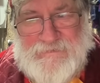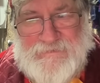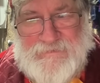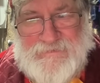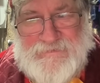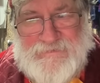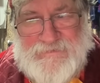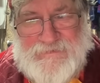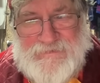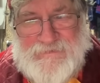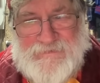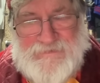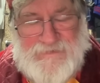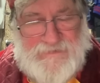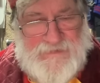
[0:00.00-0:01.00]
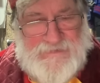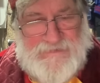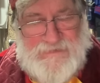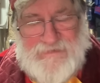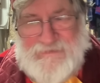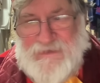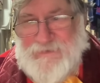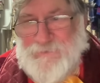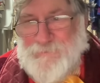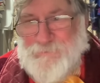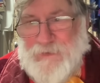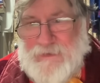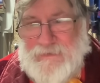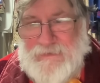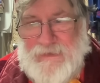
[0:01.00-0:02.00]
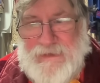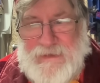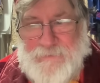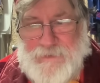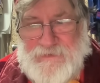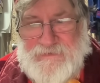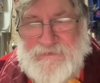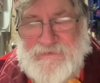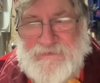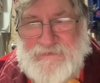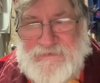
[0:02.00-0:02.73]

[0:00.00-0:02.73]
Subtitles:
that this is a seat held by Labour since